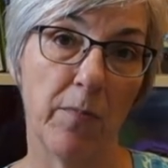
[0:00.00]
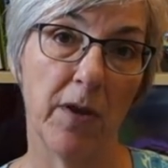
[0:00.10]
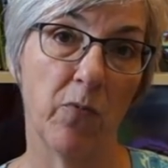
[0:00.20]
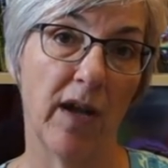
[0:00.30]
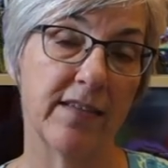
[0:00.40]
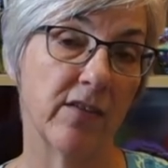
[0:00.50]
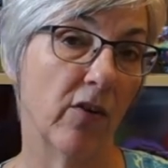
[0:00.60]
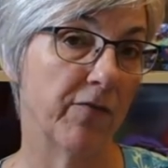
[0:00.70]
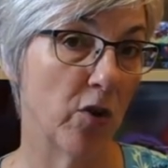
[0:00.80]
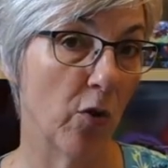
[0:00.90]
Midwest
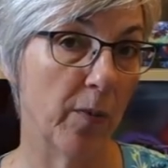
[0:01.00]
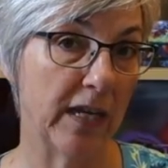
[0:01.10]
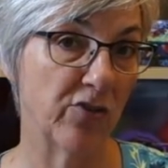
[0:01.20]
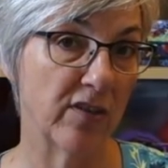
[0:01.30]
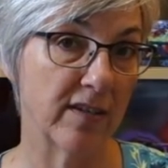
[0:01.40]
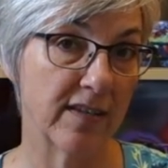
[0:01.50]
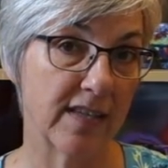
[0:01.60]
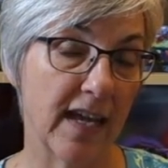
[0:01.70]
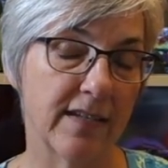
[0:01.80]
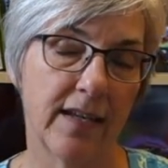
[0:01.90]
are of Norwegian
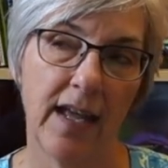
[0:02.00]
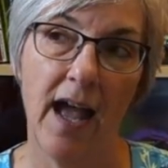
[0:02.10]
descent.